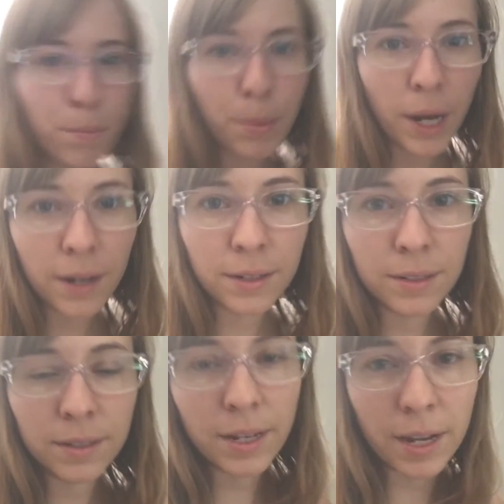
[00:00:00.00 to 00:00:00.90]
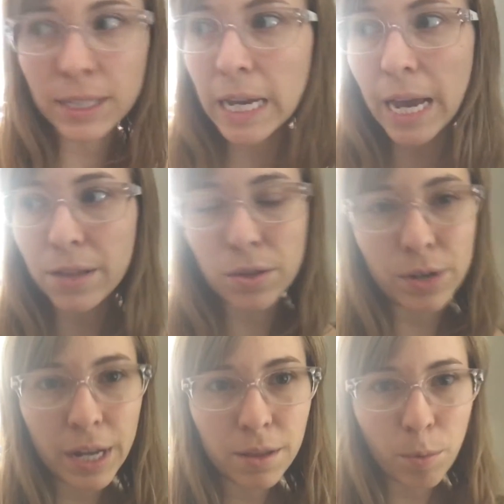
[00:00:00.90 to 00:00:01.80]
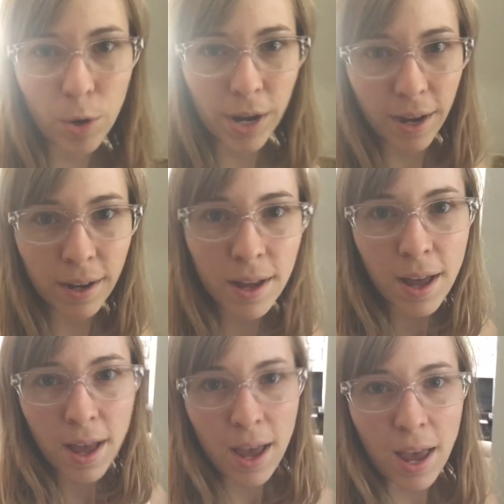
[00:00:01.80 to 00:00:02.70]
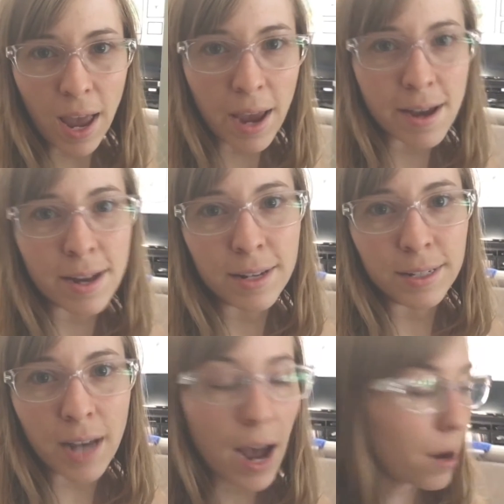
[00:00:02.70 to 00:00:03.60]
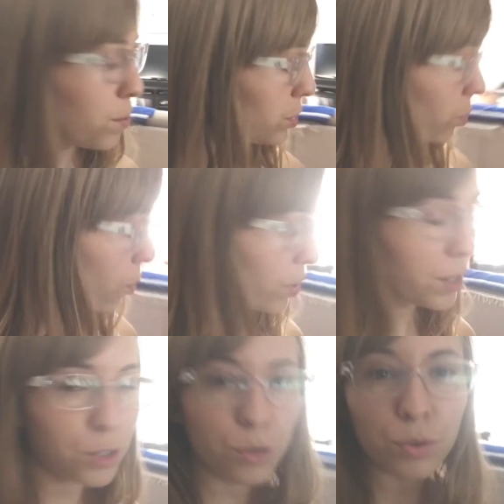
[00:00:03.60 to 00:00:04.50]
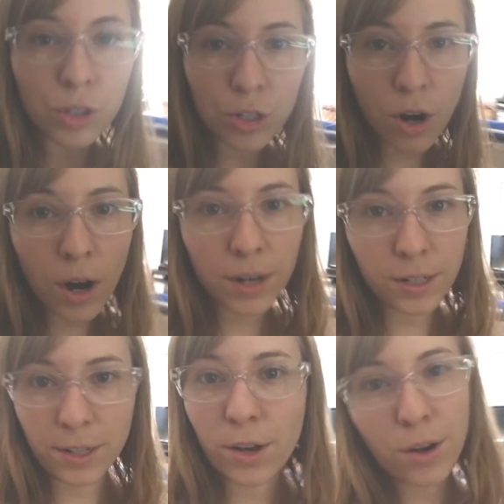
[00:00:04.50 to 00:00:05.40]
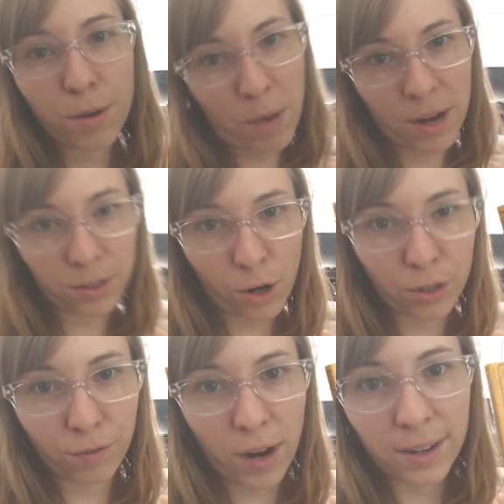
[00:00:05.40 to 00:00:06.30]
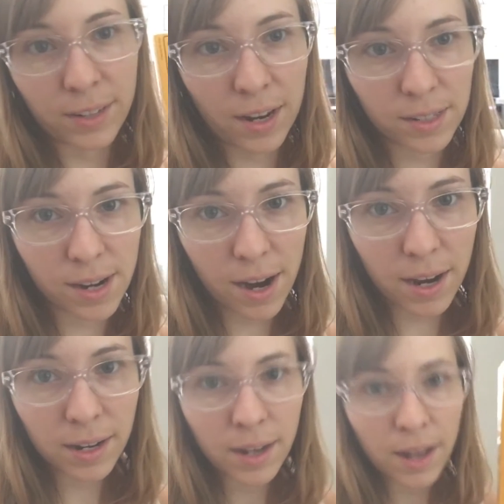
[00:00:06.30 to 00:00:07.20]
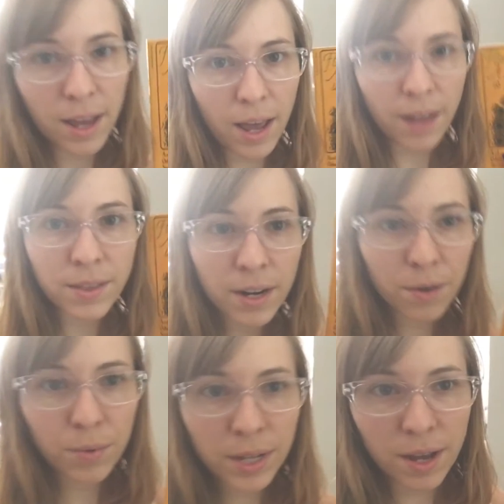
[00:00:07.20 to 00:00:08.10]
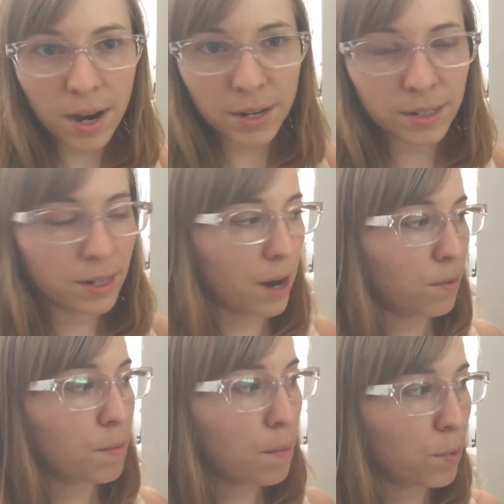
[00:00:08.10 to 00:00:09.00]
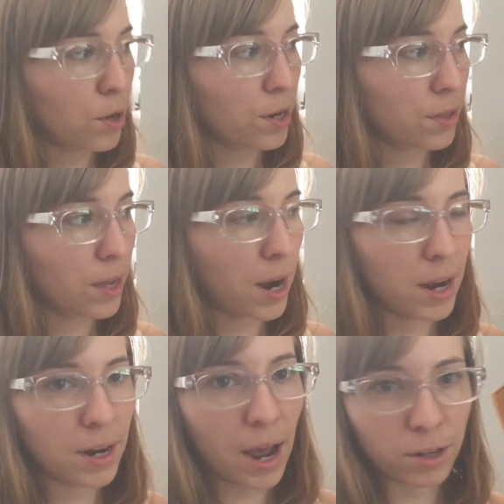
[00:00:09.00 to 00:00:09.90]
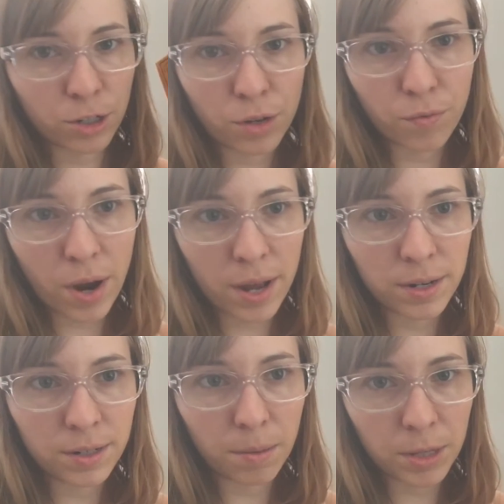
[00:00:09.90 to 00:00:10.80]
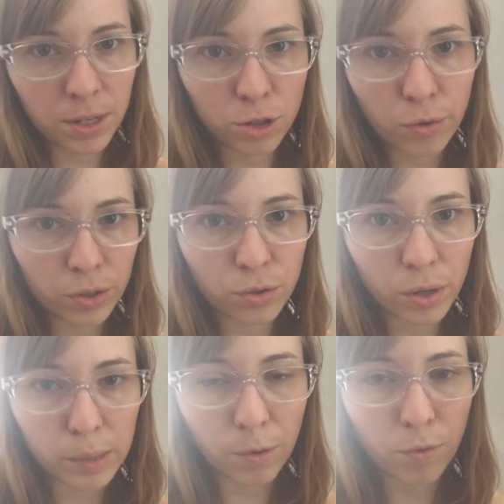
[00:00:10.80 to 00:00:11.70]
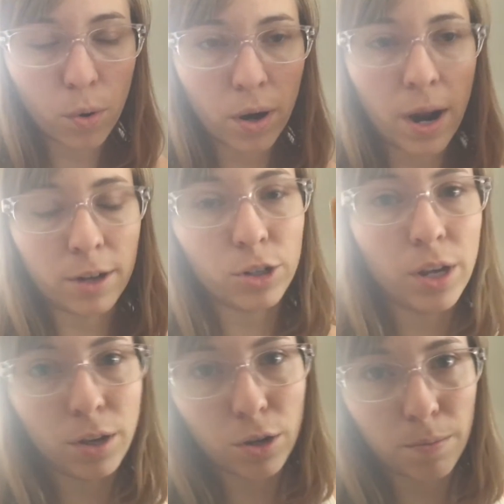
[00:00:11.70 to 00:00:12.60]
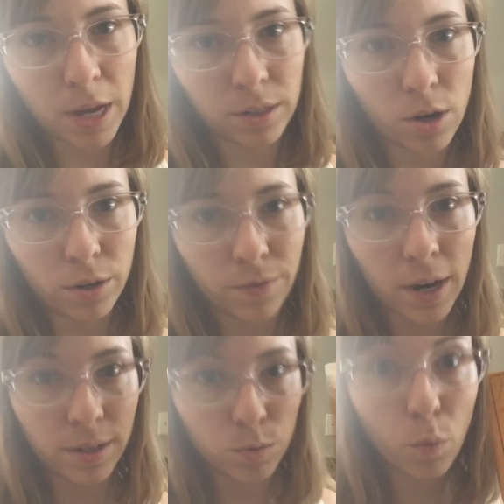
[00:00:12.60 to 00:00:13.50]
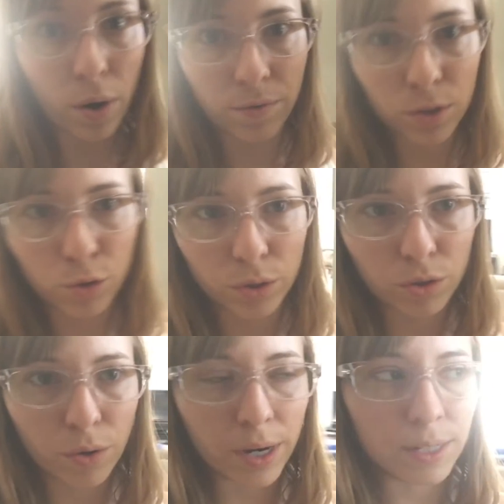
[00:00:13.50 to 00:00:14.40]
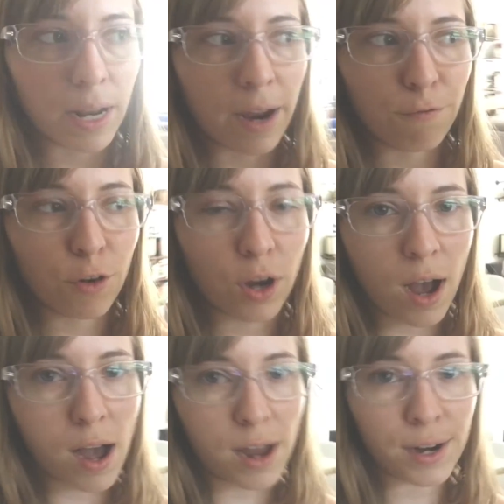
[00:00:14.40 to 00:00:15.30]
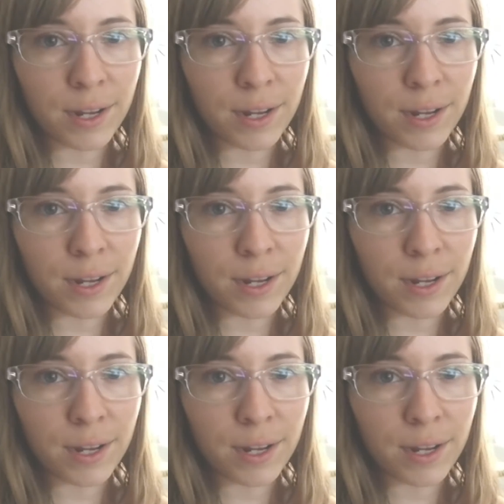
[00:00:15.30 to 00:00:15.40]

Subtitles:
But yeah, it's like 8:30 in the morning, and I was going to start A Good Man is Hard to Find last night, and then I remembered that I had actually read some of these short stories before. Actually, A Good Man is Hard to Find is one of the short stories, and I forgot